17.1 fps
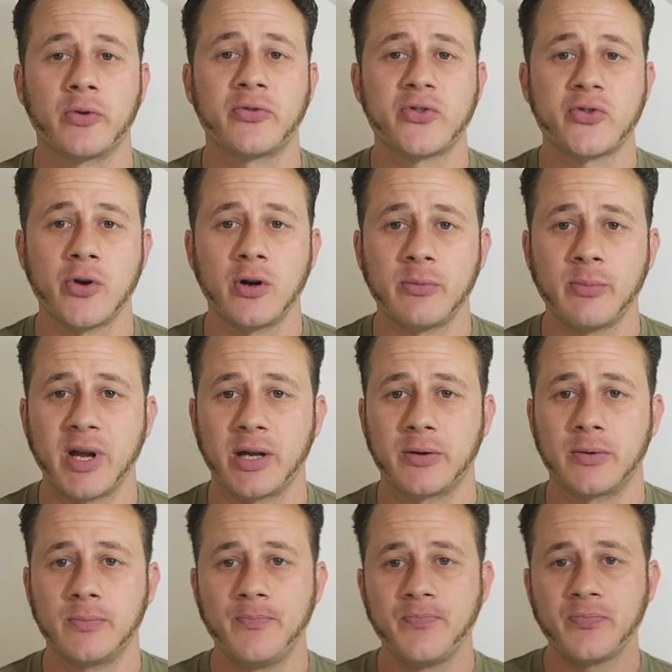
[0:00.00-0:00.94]
of
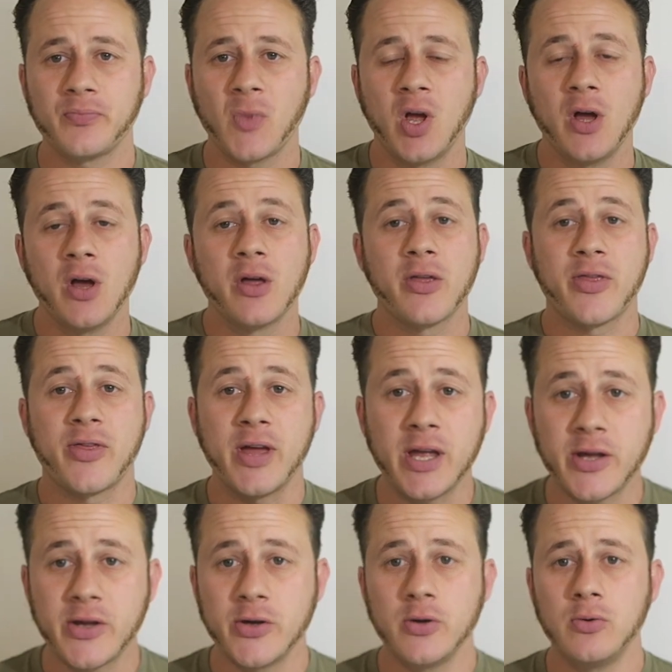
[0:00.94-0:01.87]
strongman.
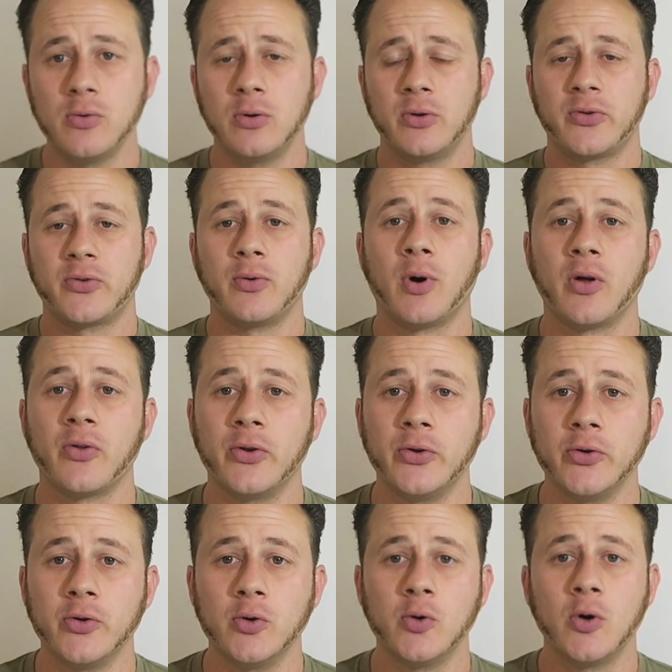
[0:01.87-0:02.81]
Thank you to all the
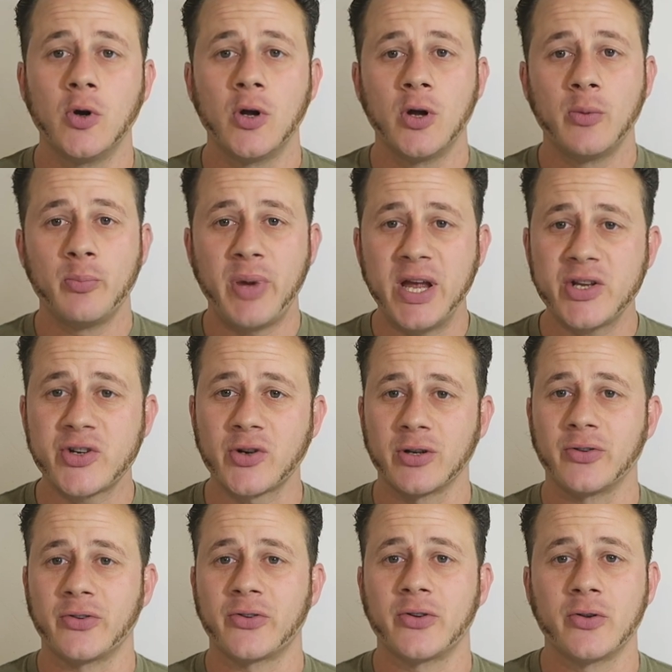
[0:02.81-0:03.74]
new
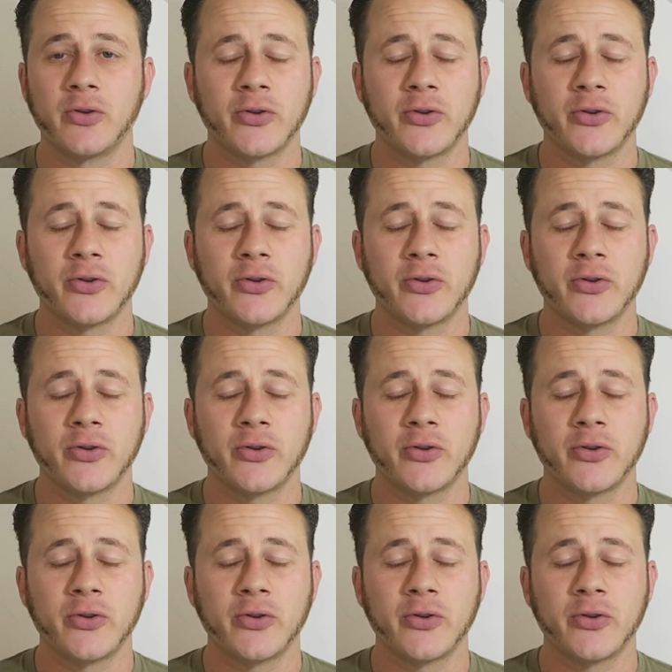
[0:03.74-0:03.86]
patrons.